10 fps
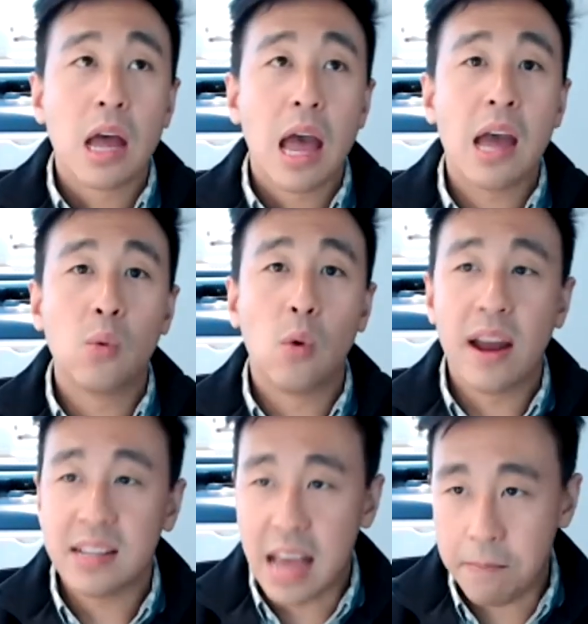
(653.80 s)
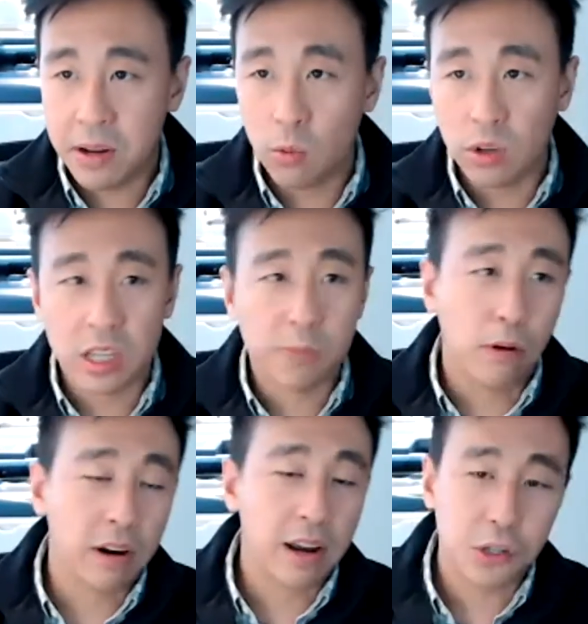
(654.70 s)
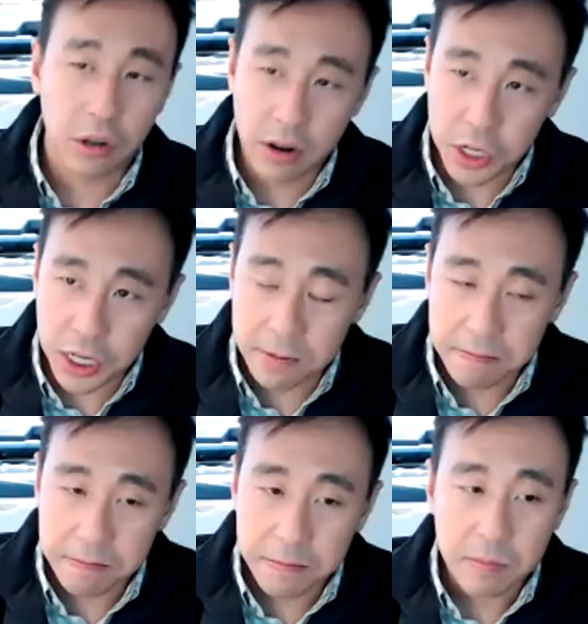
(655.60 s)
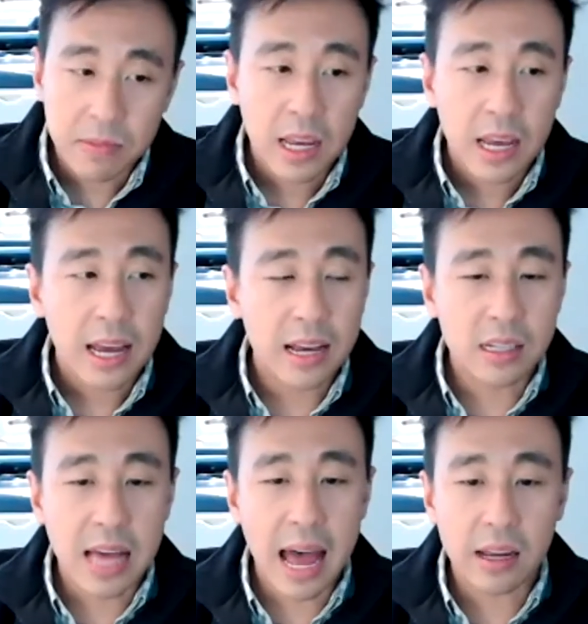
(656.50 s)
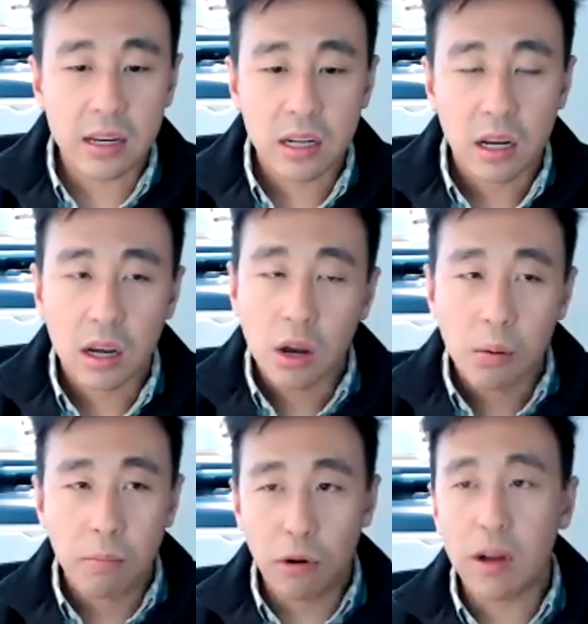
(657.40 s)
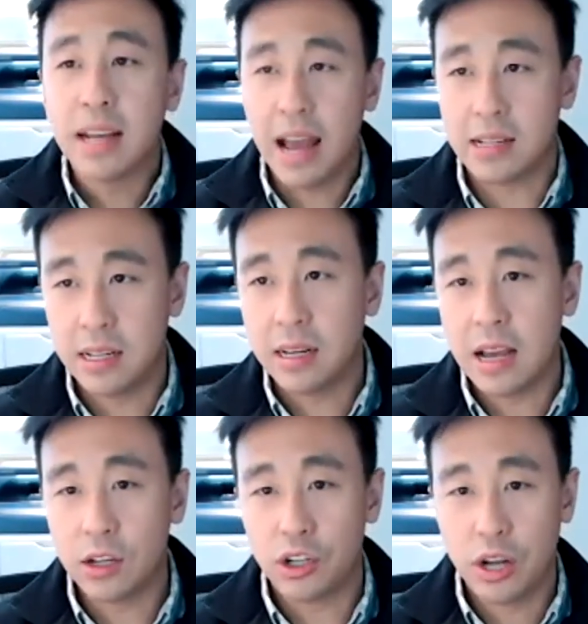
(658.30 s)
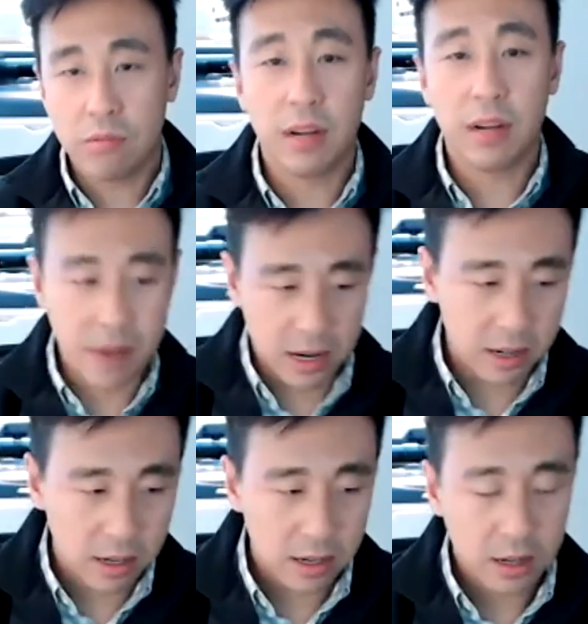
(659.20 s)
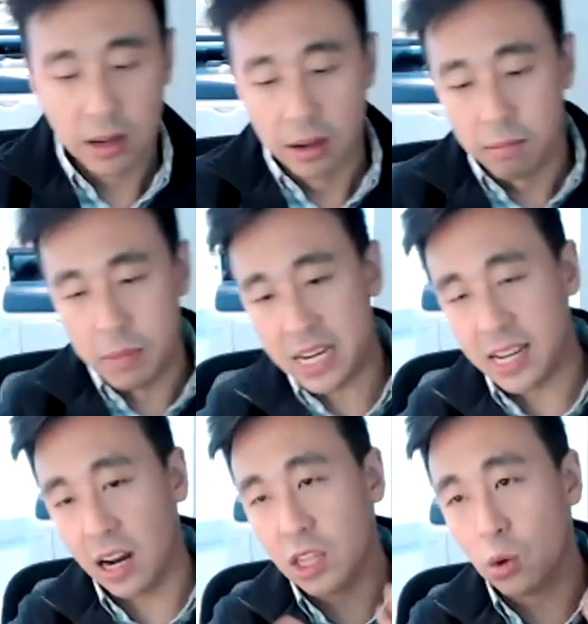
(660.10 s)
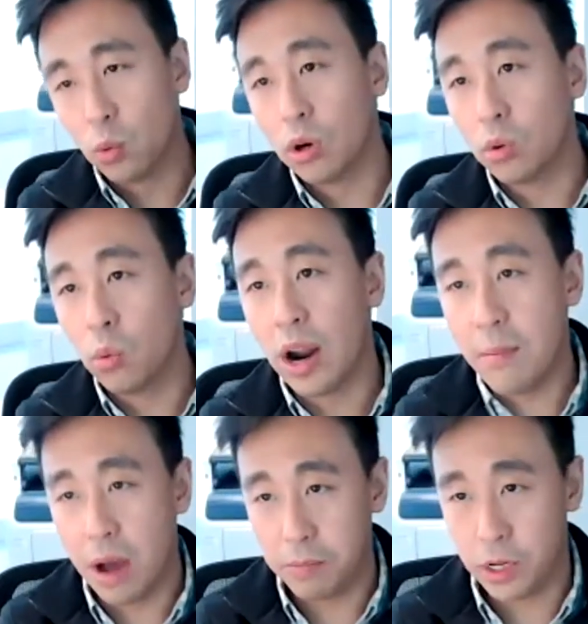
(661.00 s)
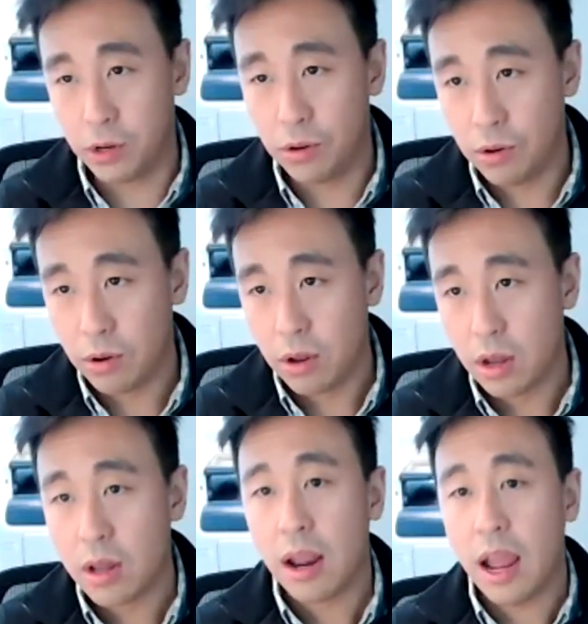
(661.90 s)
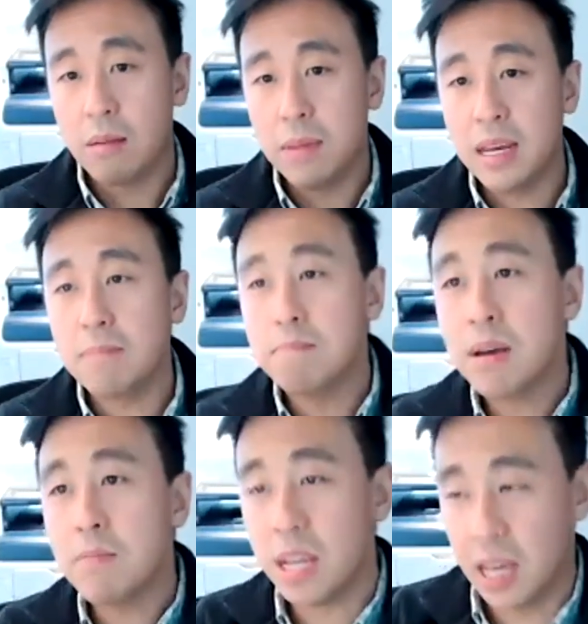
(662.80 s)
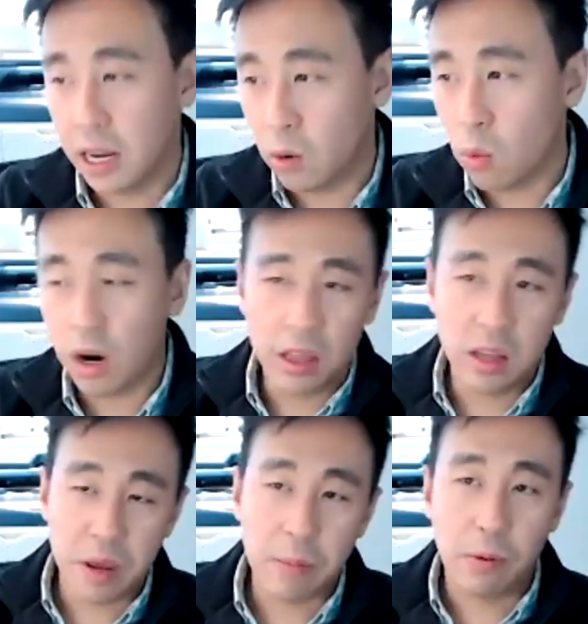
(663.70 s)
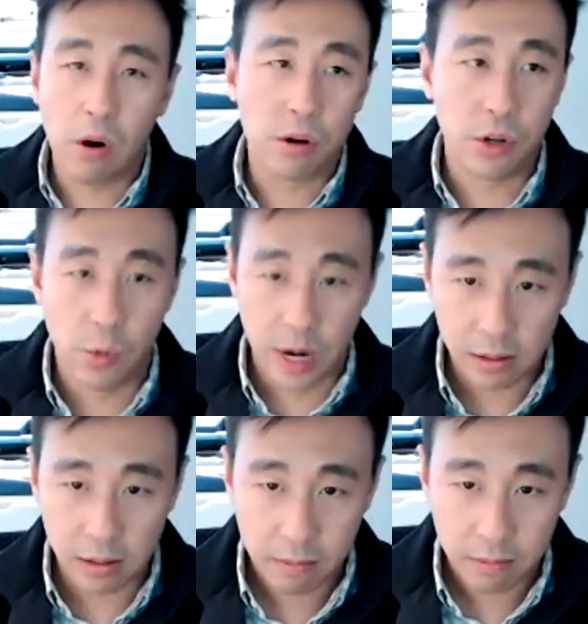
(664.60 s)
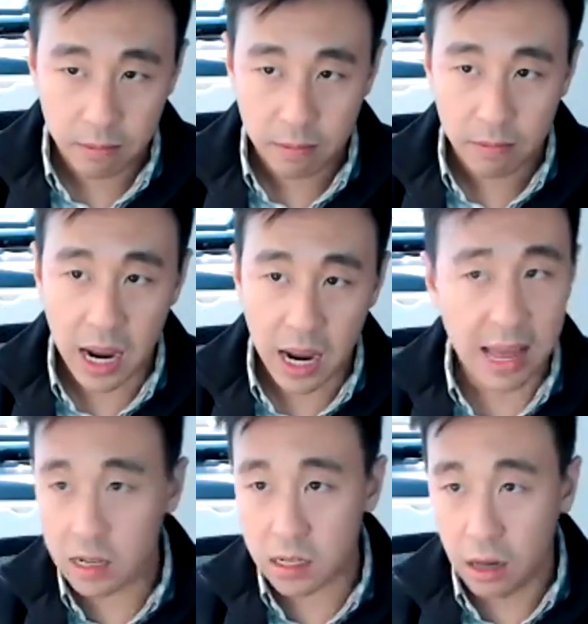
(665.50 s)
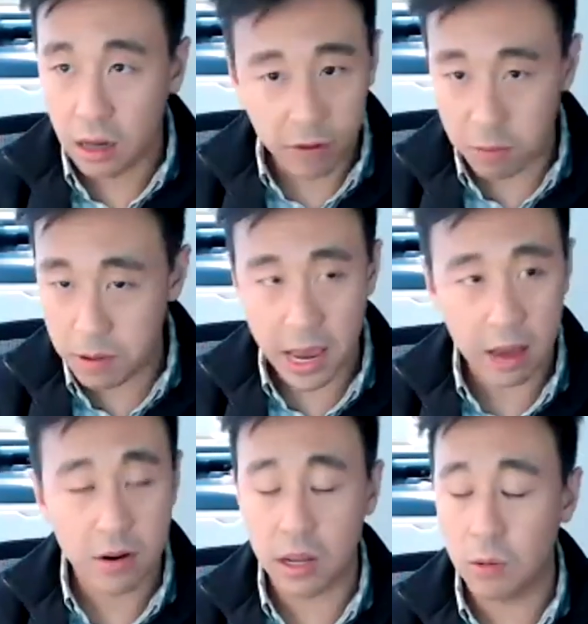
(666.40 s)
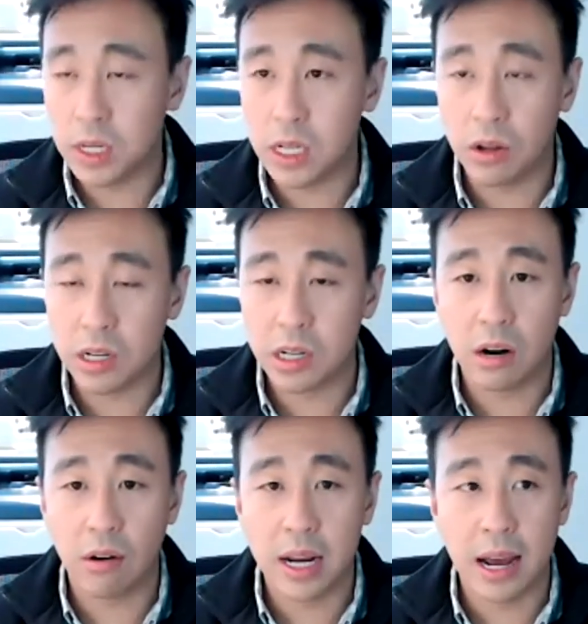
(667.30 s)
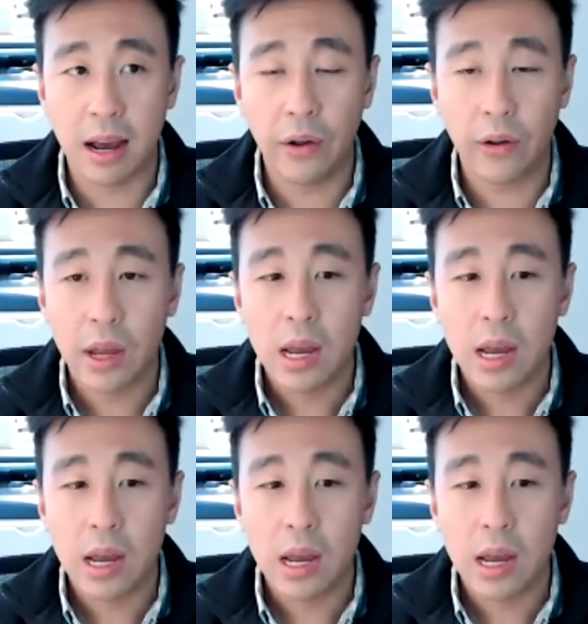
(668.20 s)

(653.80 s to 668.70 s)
And what has happened with this broadcast generation is that broadcasting has generally meant me telling the world I'm up to and me mimicking what other people are doing. Okay, that is a lot of the behavior that we see on the internet right now.